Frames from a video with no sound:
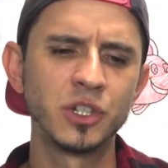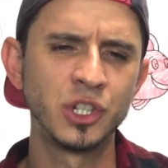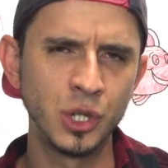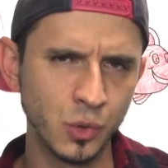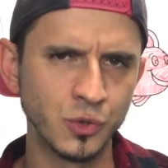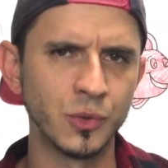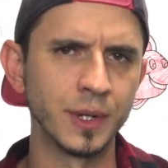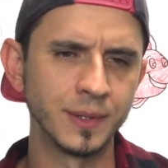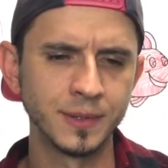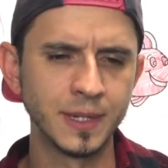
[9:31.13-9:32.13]

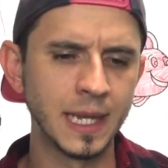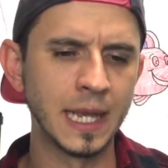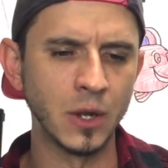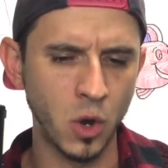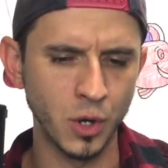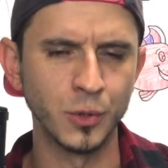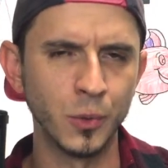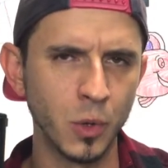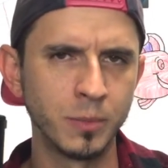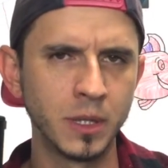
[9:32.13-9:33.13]
children in our
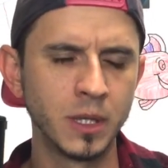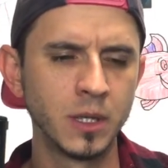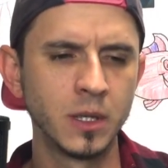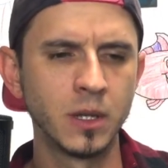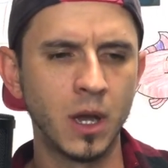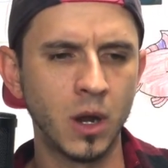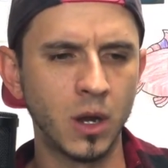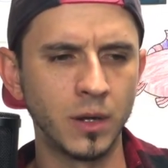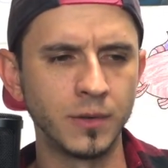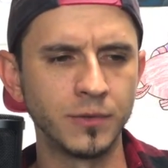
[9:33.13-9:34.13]
group,
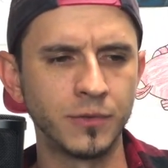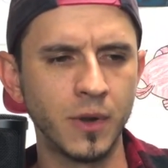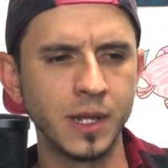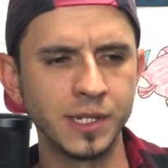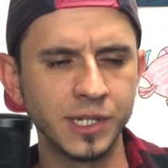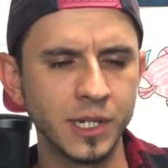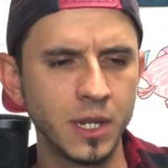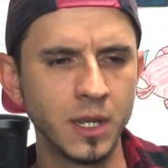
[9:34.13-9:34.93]
our friends.